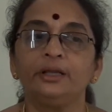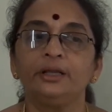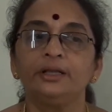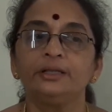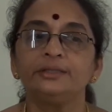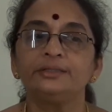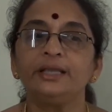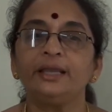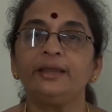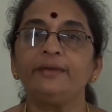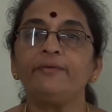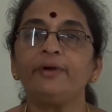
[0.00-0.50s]

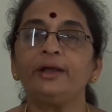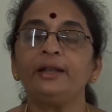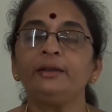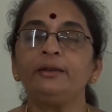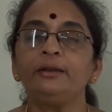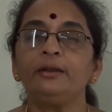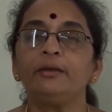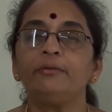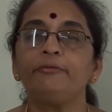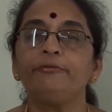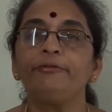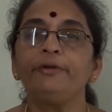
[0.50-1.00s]
See,
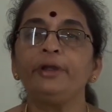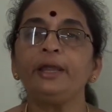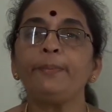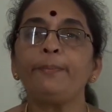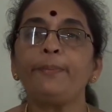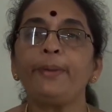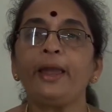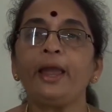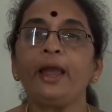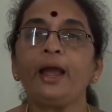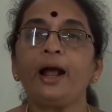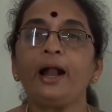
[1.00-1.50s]
when we
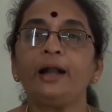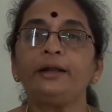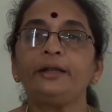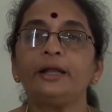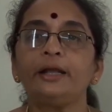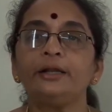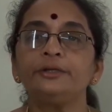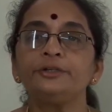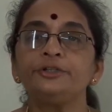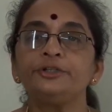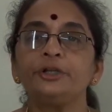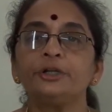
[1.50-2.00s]
pay
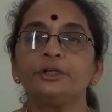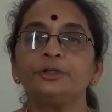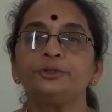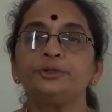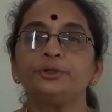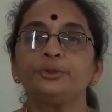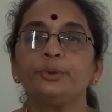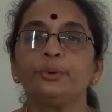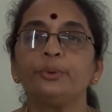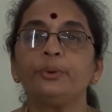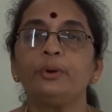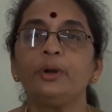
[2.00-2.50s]
attention
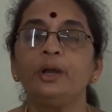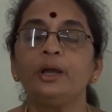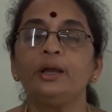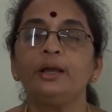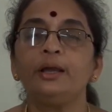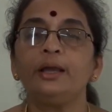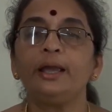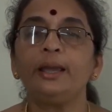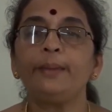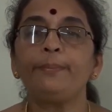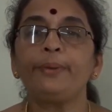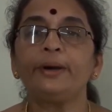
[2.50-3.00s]
to
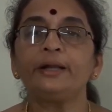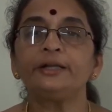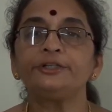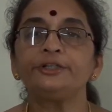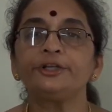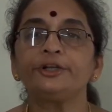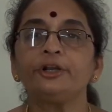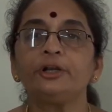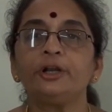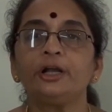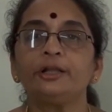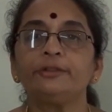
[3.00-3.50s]
a
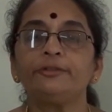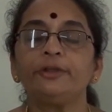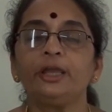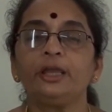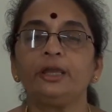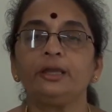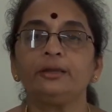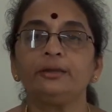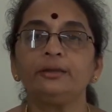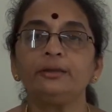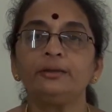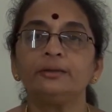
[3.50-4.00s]
particular
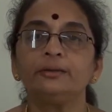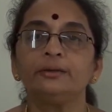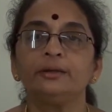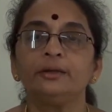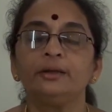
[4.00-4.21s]
thing